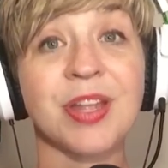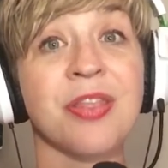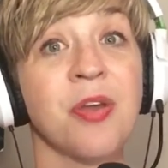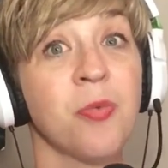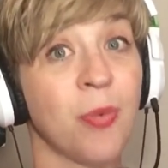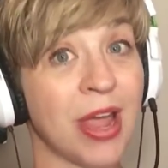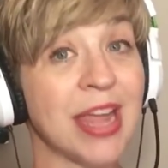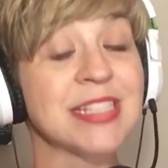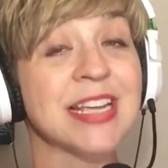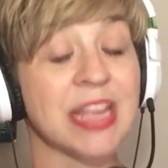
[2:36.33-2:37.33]
The
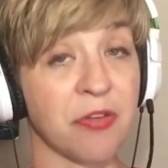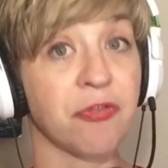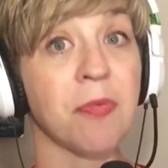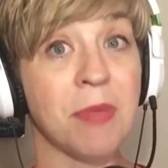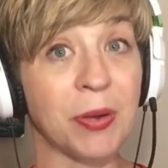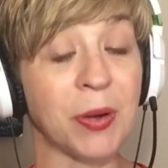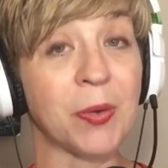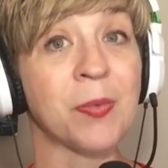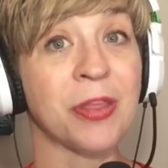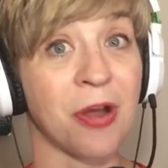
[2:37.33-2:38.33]
way to get familiar with